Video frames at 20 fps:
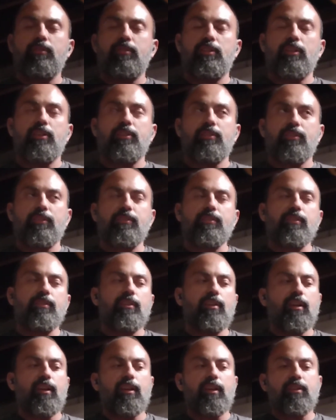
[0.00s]
Jesus,
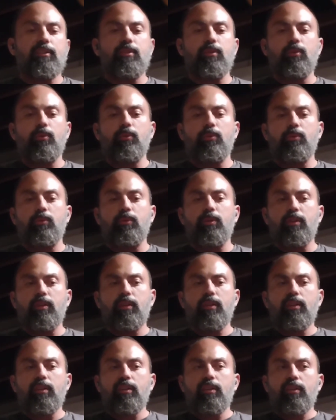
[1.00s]
uh, two,
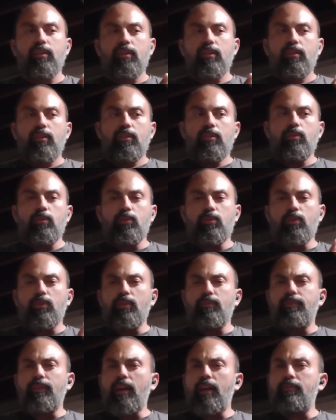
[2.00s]
two
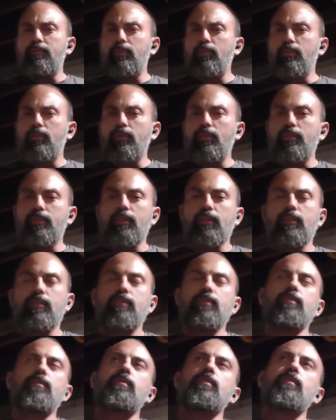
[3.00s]
thirty-five, two
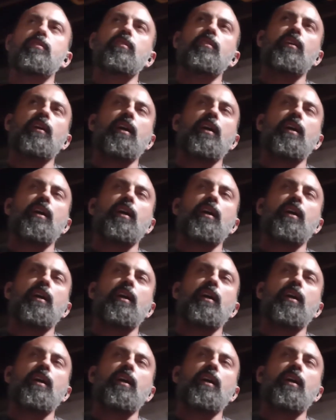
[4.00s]
thirty-six.